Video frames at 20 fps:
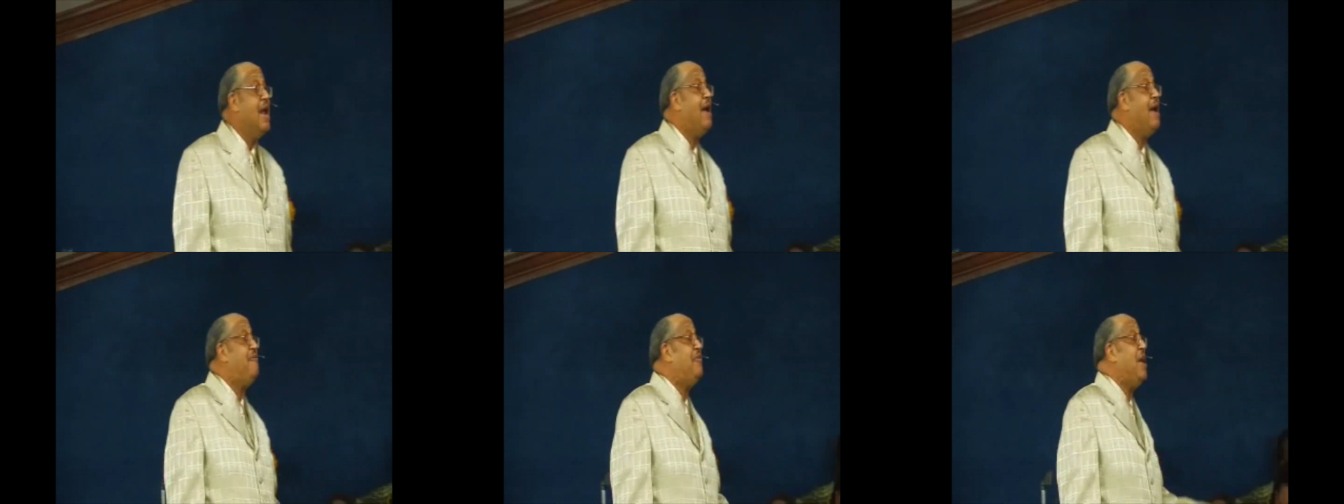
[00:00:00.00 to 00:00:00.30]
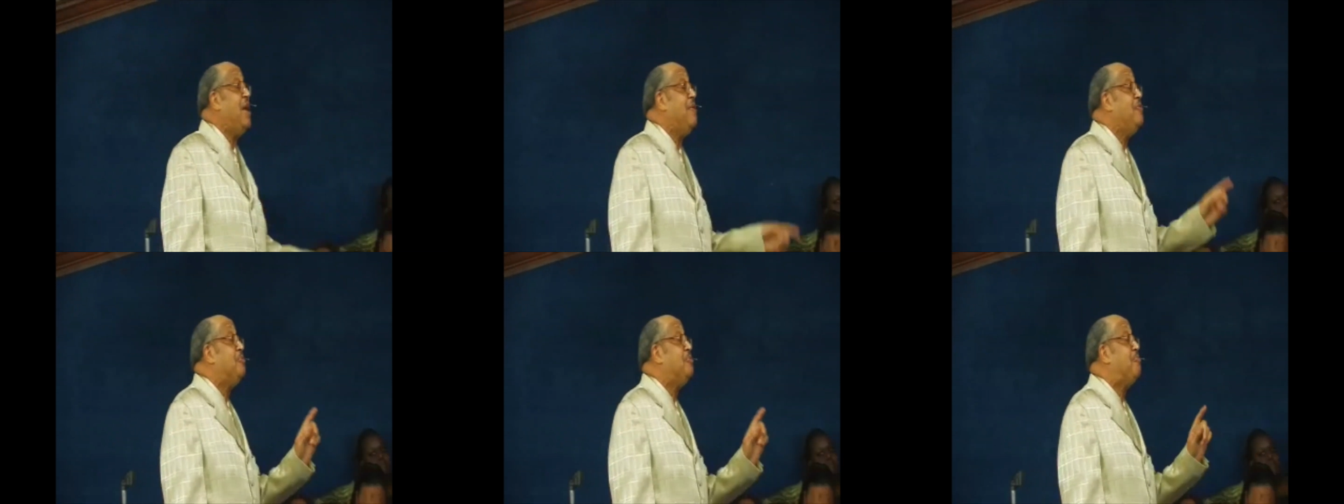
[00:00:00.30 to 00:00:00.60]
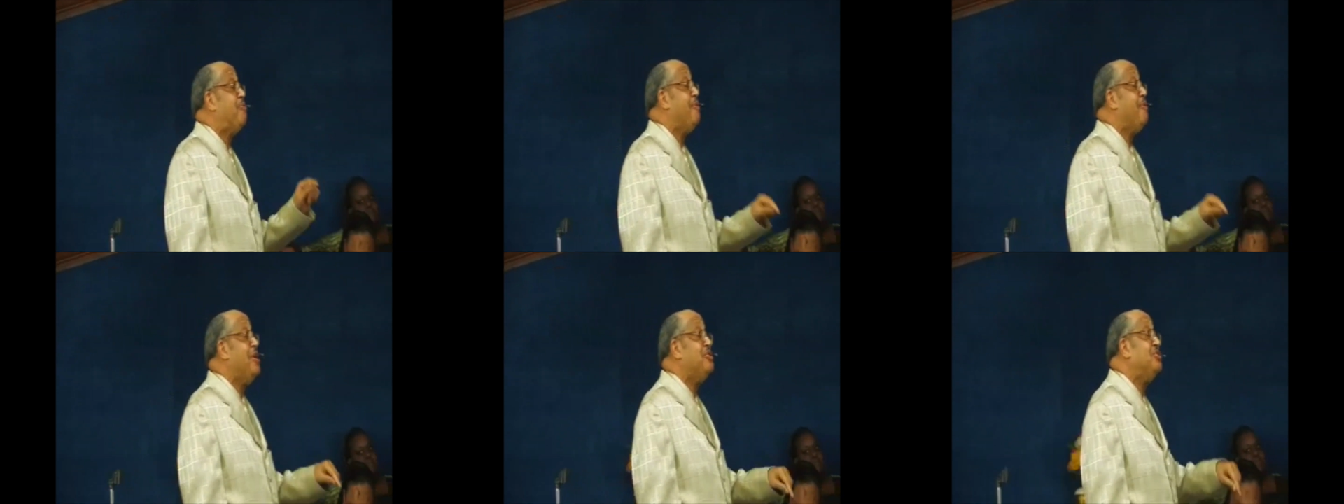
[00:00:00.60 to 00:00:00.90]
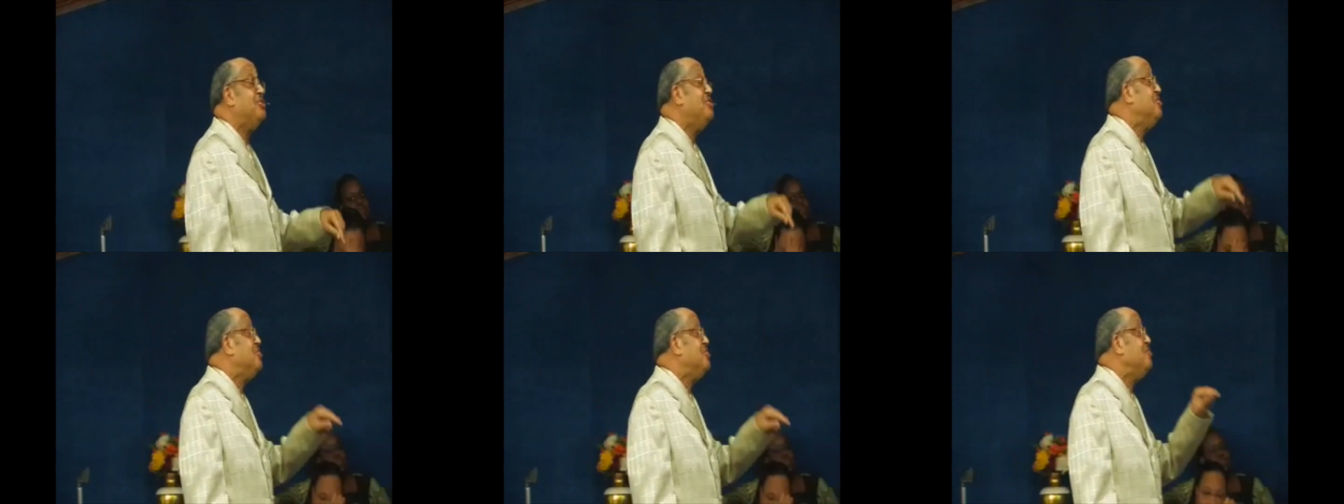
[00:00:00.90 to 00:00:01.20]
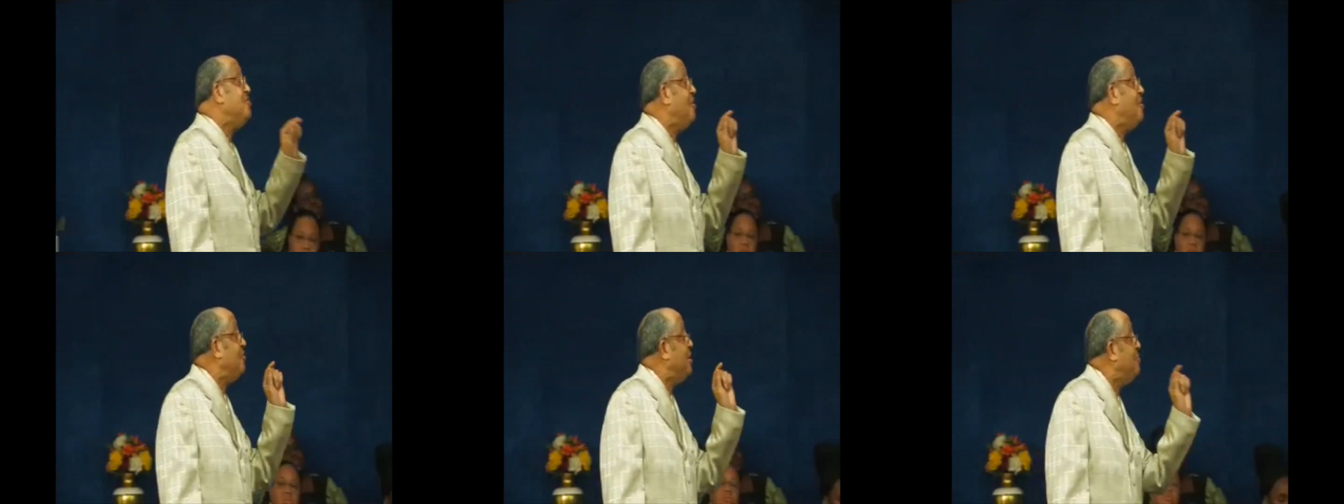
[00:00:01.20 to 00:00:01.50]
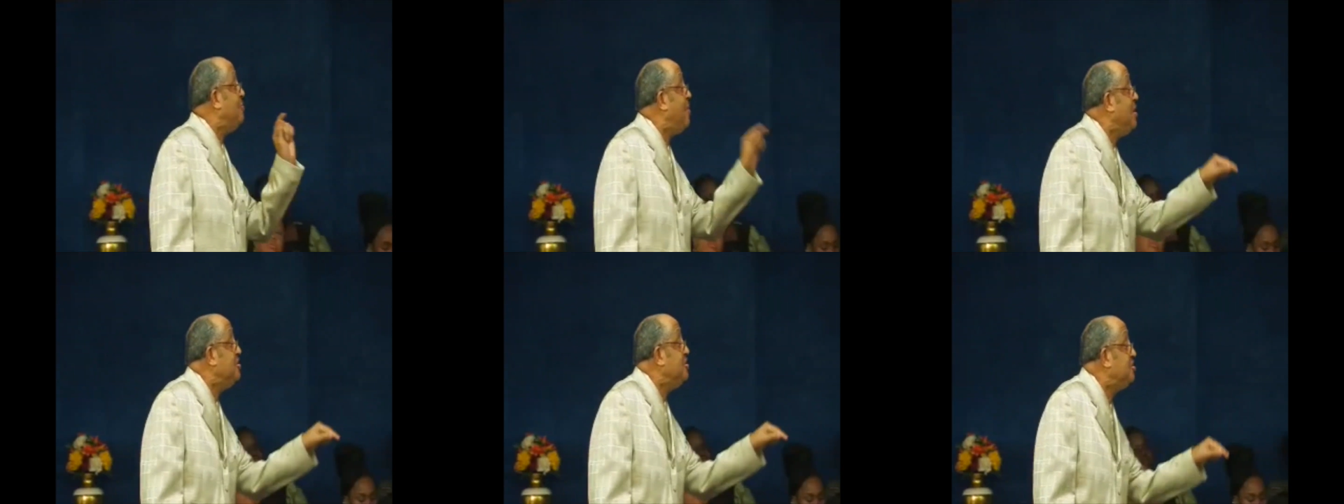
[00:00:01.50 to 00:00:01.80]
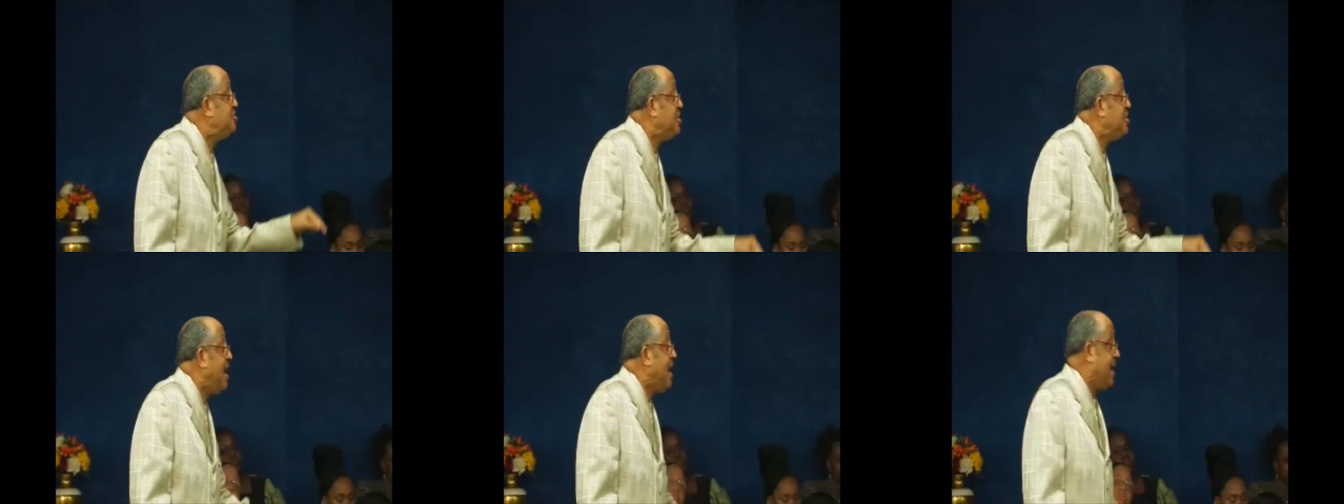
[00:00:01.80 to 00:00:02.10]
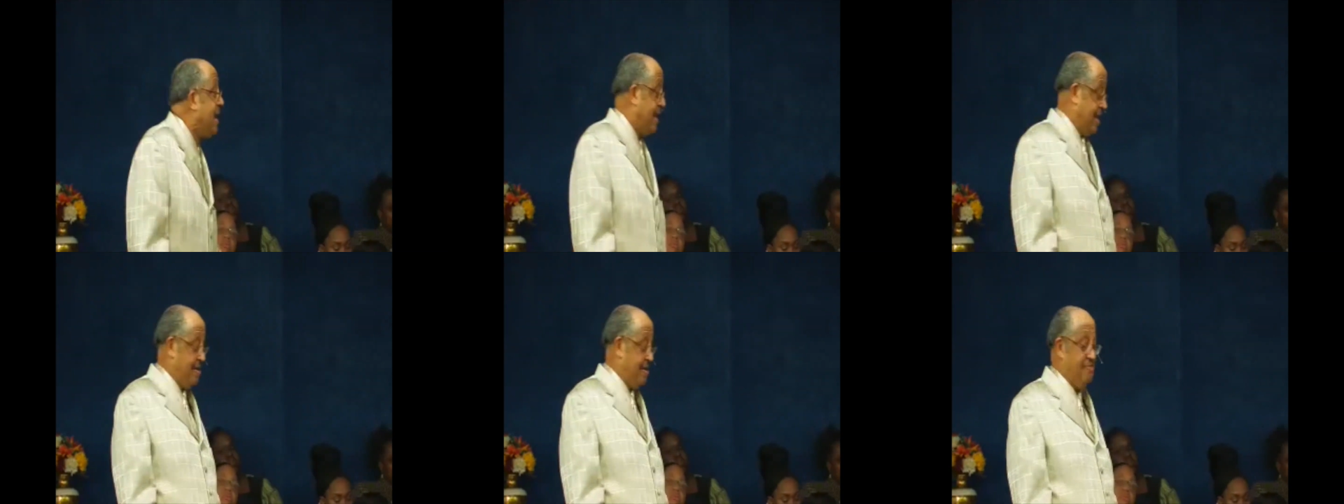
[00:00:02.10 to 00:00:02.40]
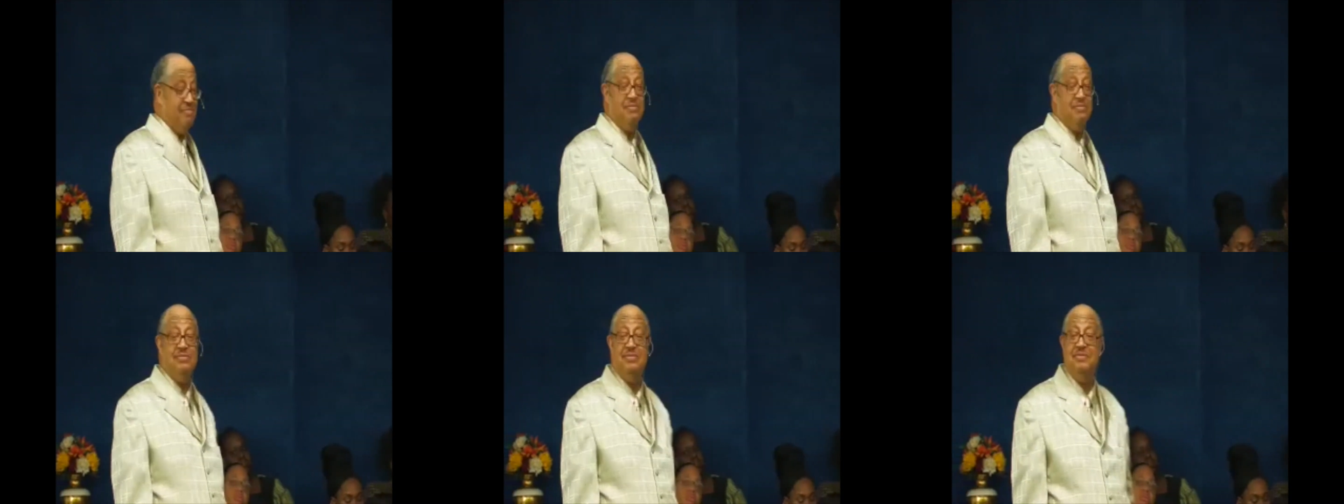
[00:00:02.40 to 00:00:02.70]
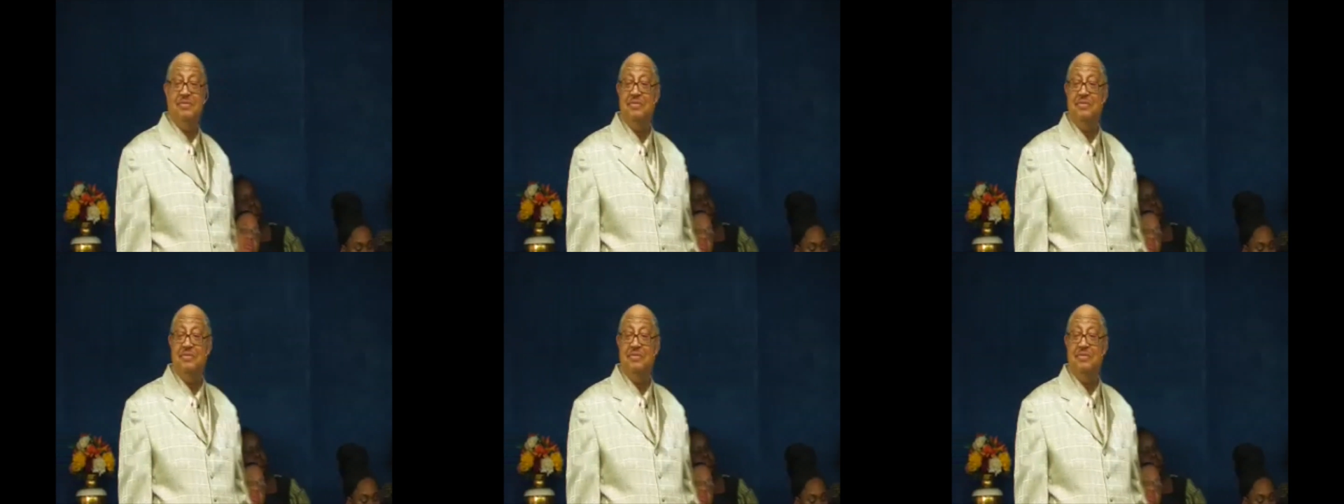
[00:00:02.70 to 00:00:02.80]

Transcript: If they was prisons, you know they wasn't saved.